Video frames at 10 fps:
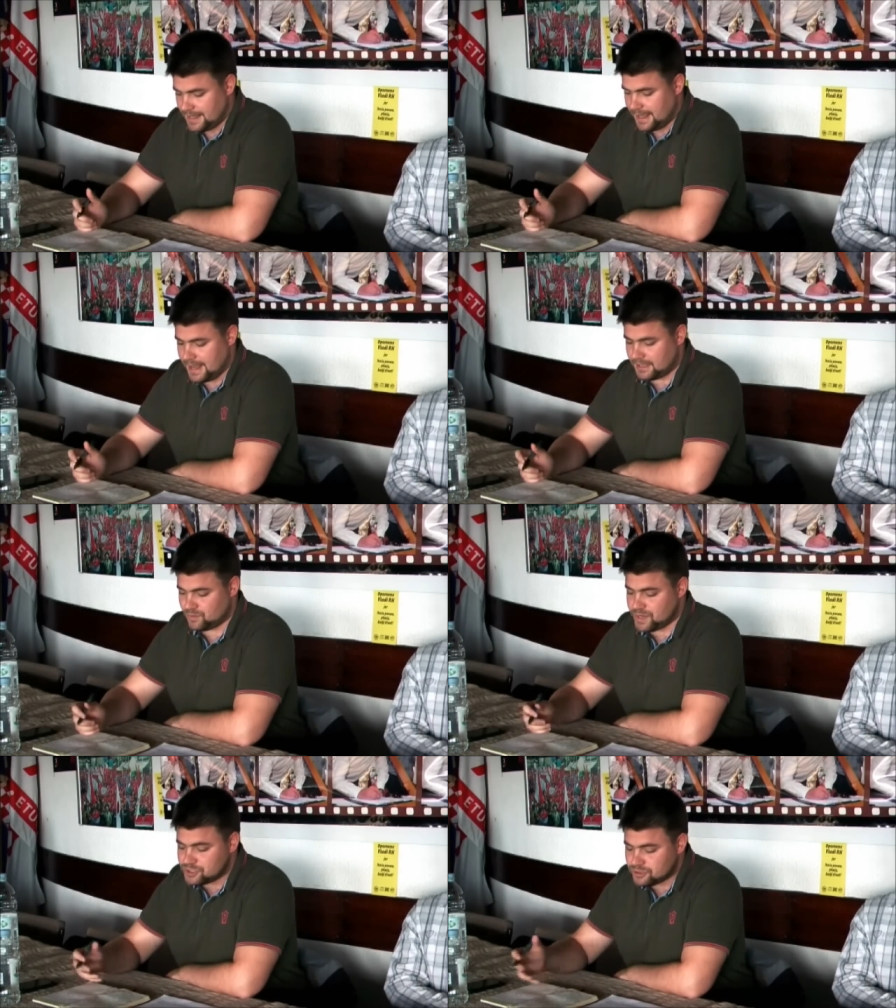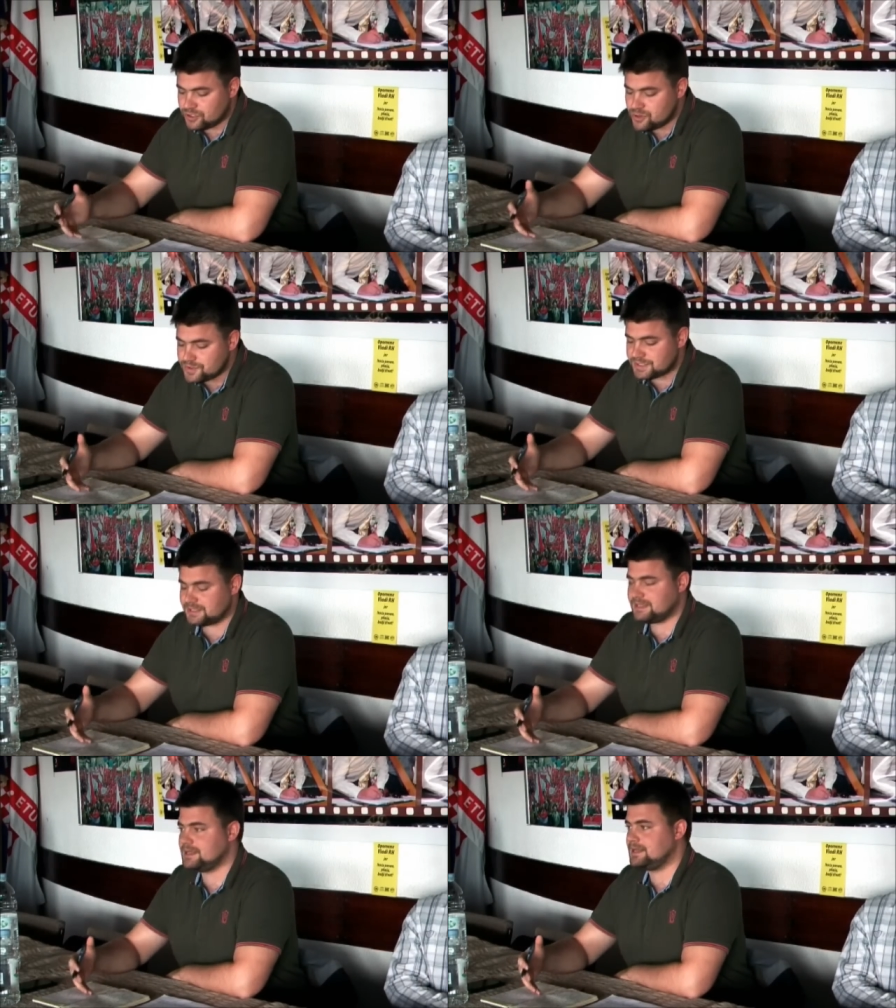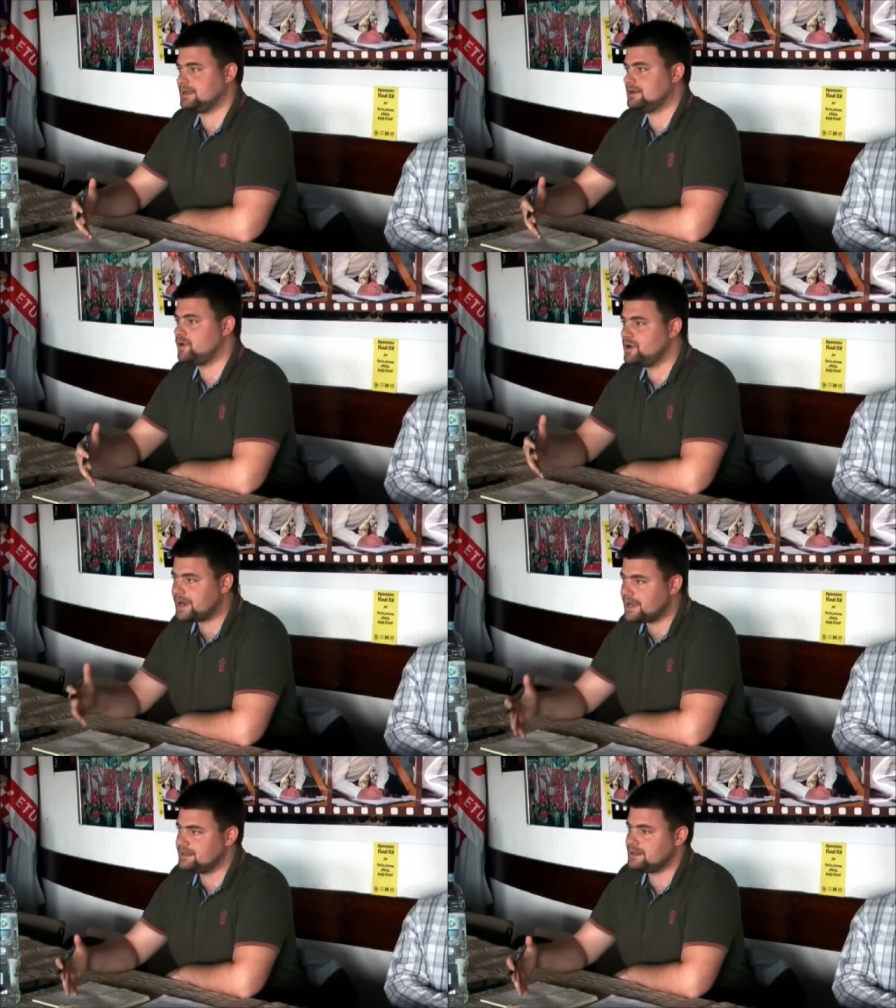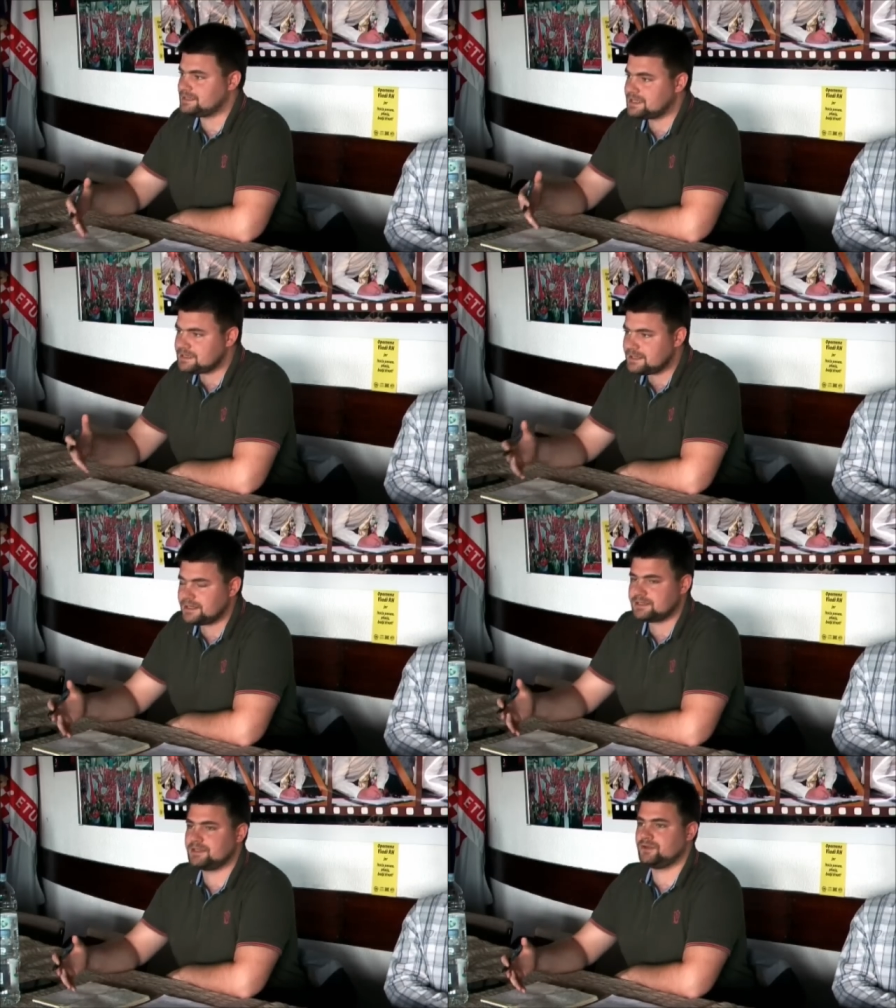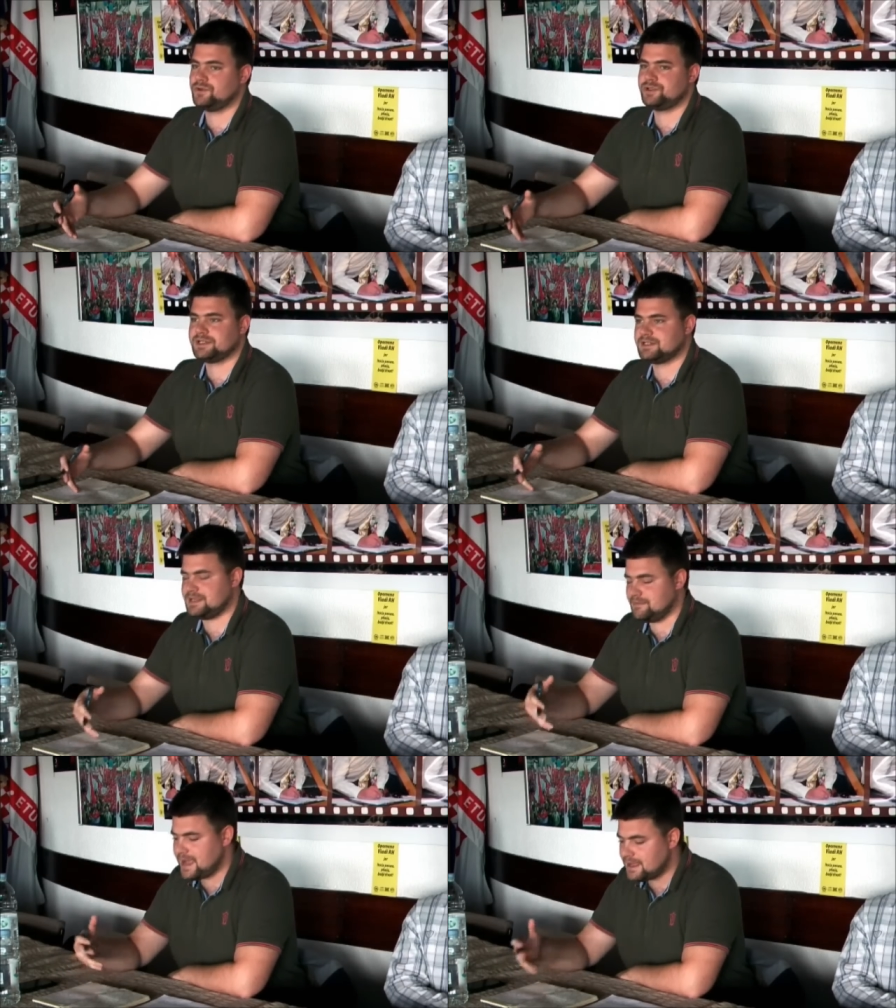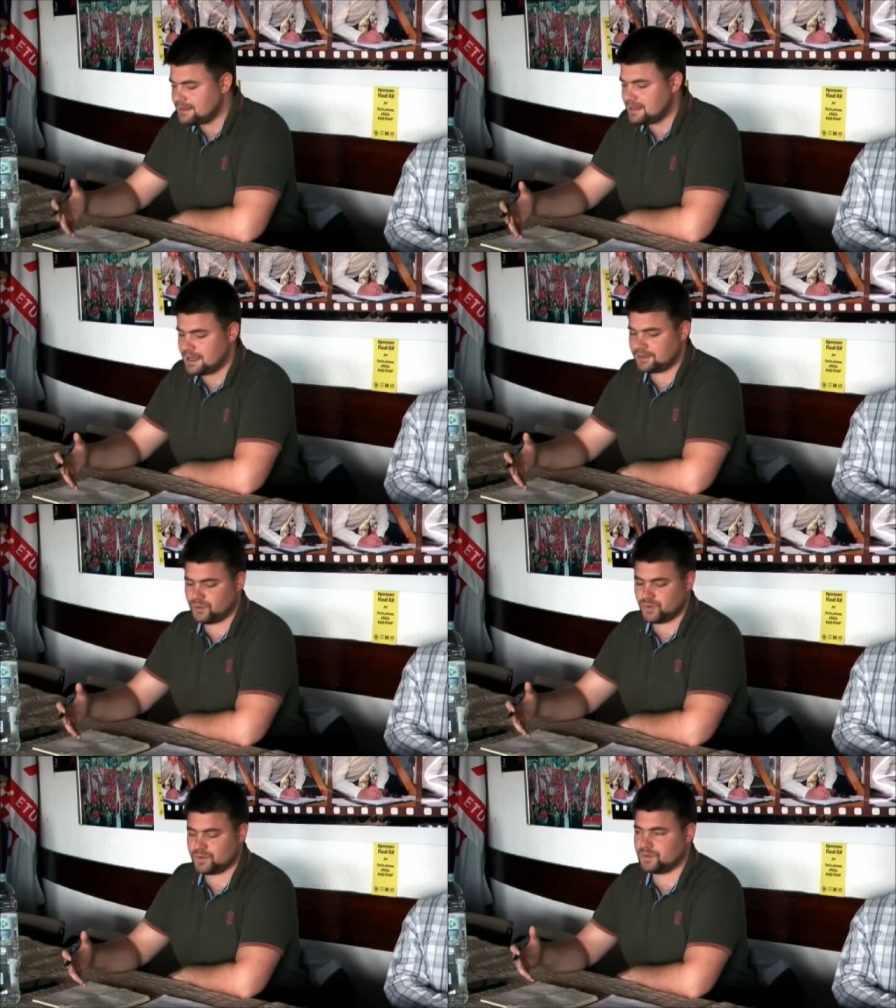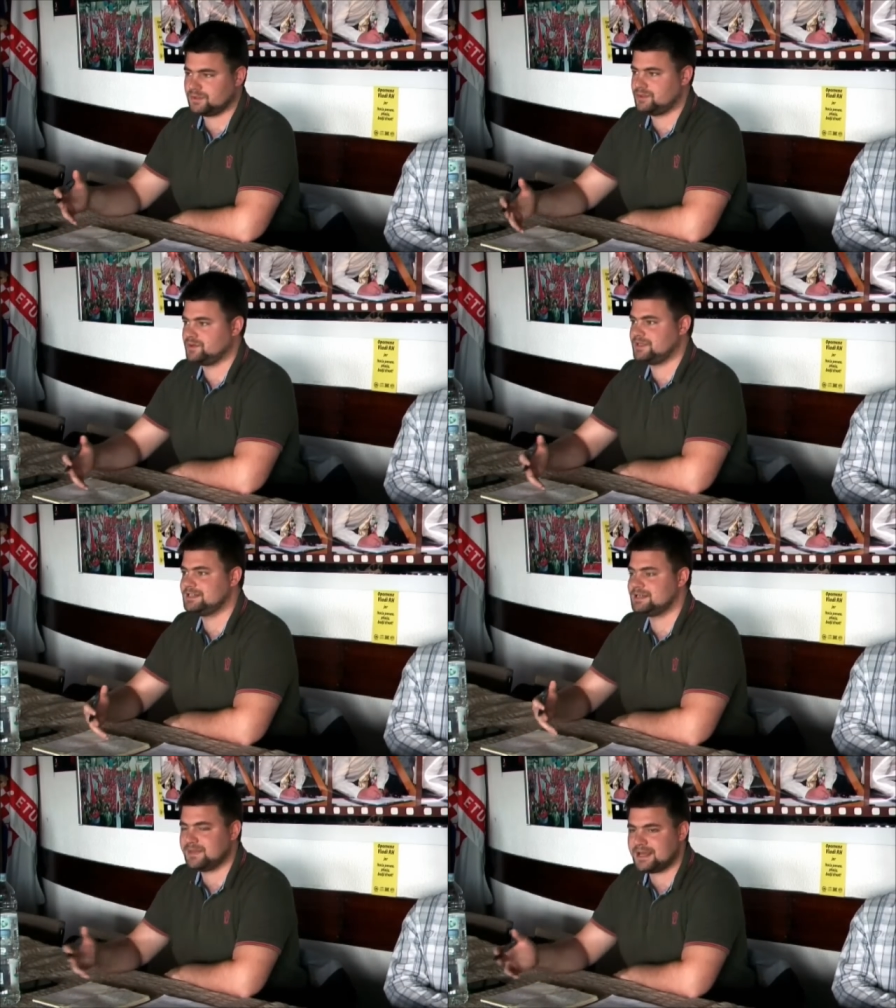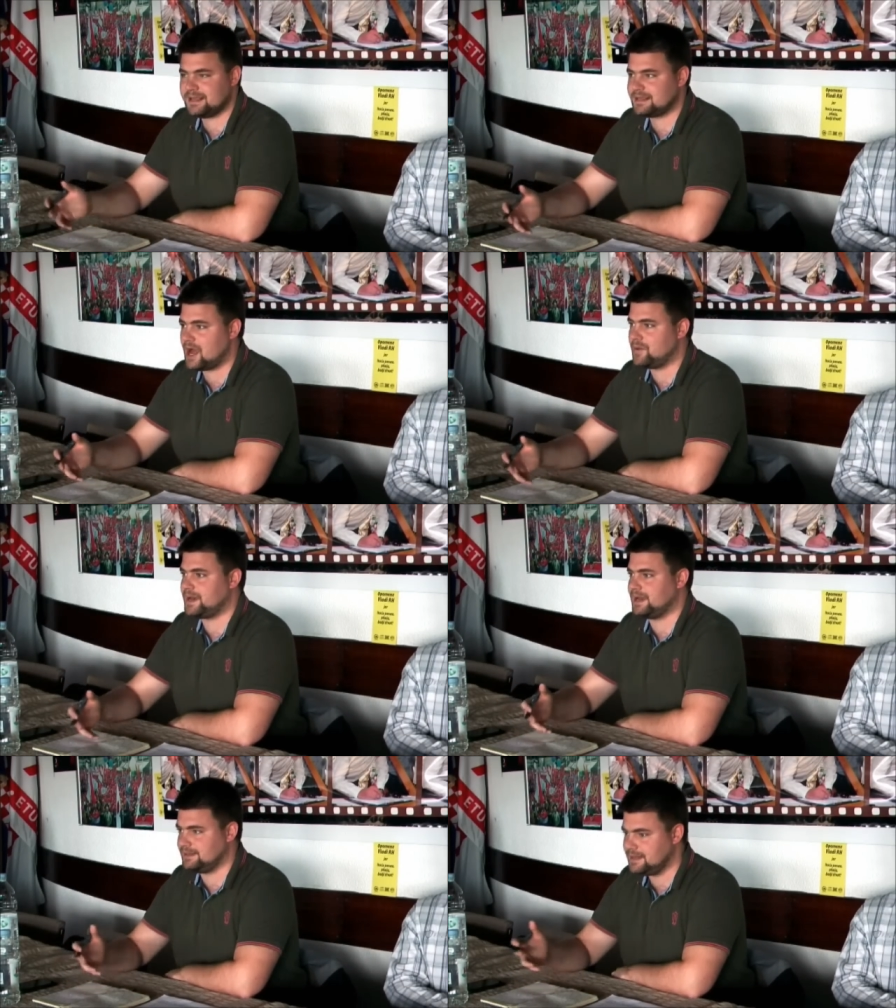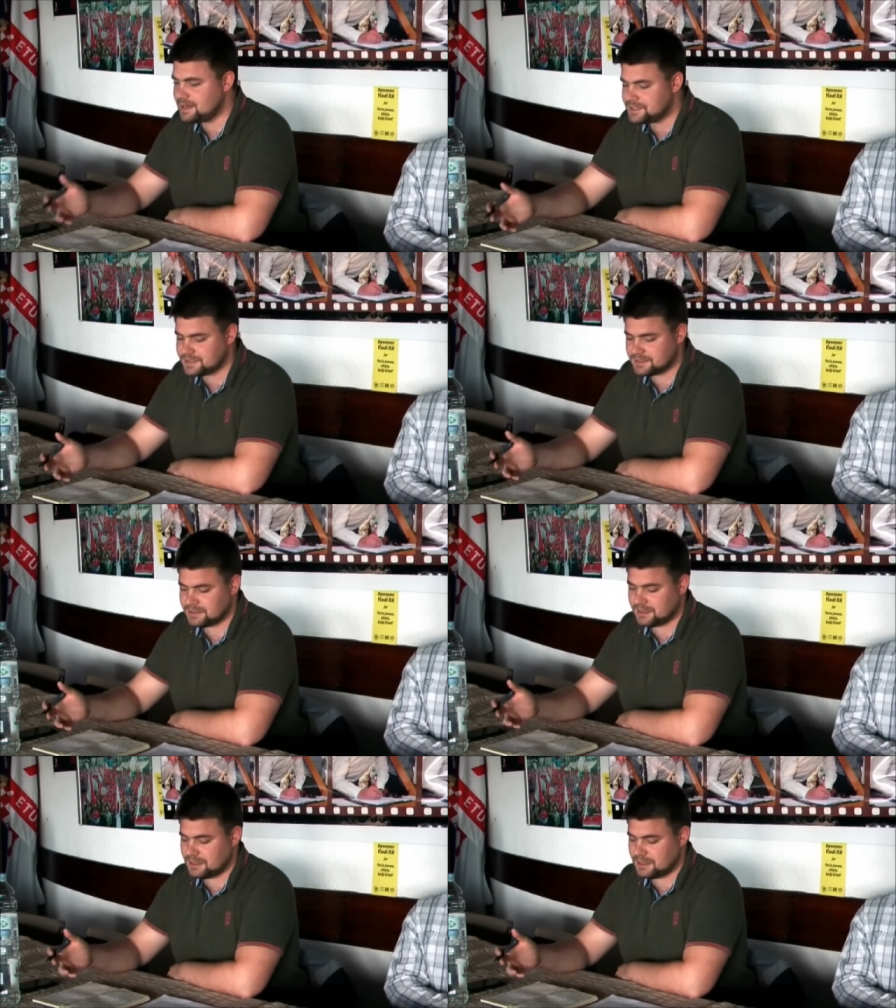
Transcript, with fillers: And we should use the already existing institutions, the media, to, to disseminate our ideas.